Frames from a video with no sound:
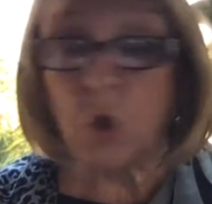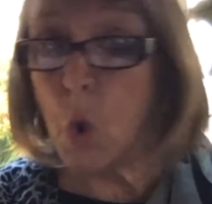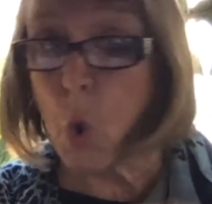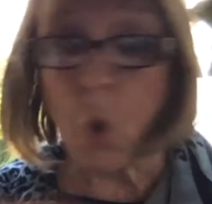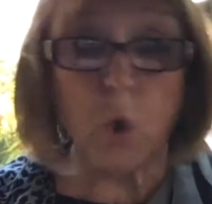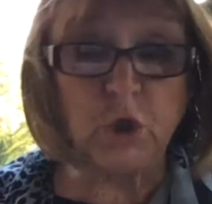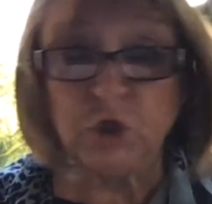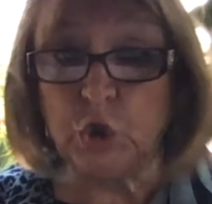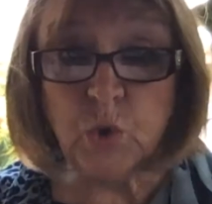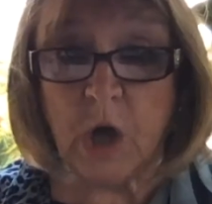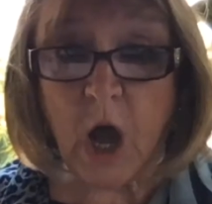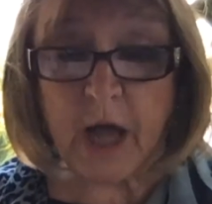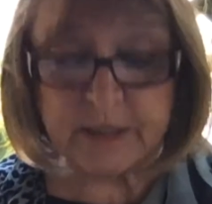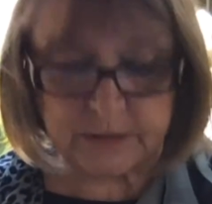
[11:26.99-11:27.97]
or do
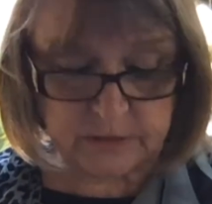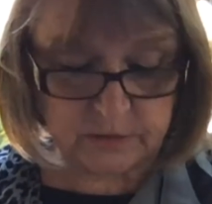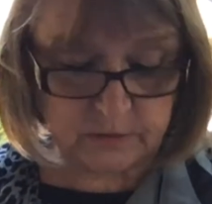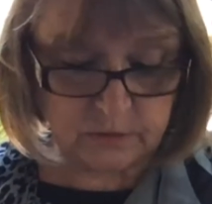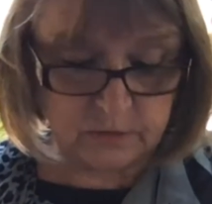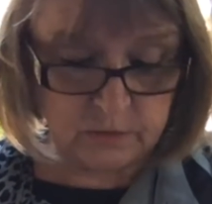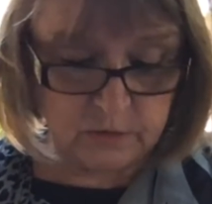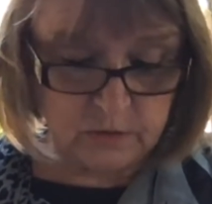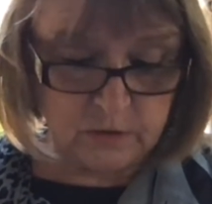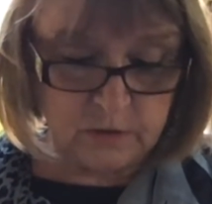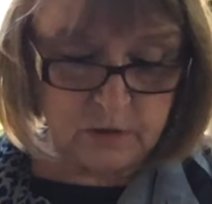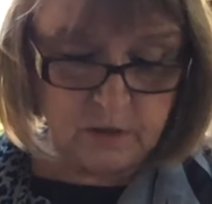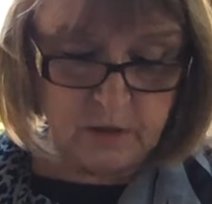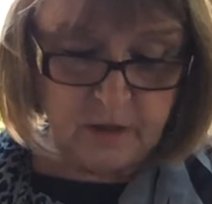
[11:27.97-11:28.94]
not.
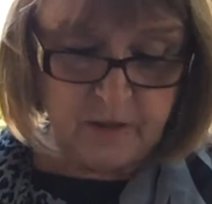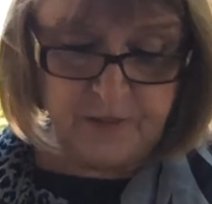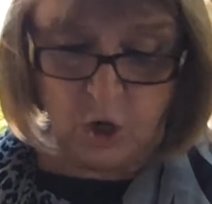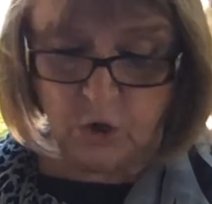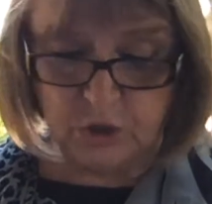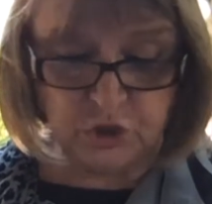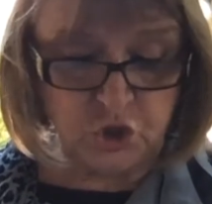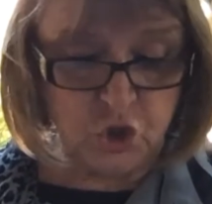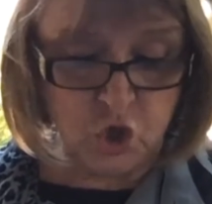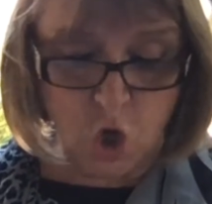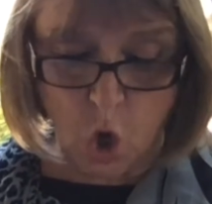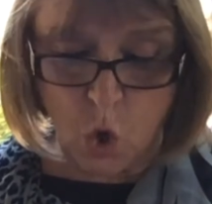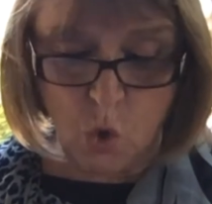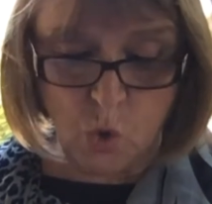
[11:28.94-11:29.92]
There is
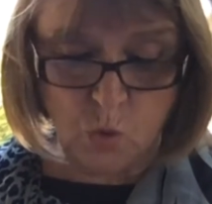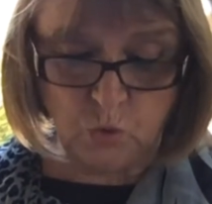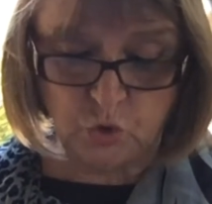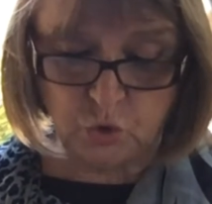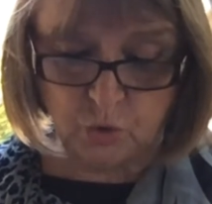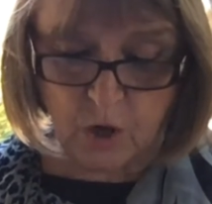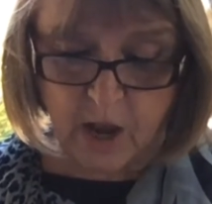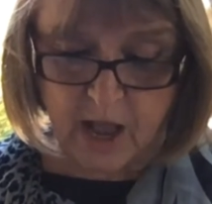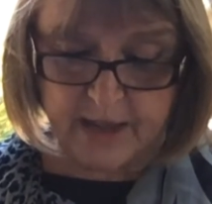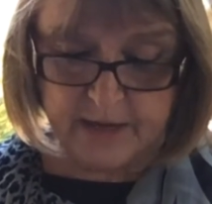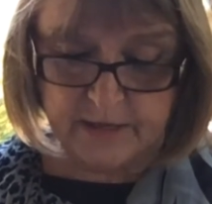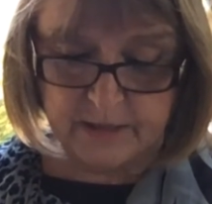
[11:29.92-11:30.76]
no try.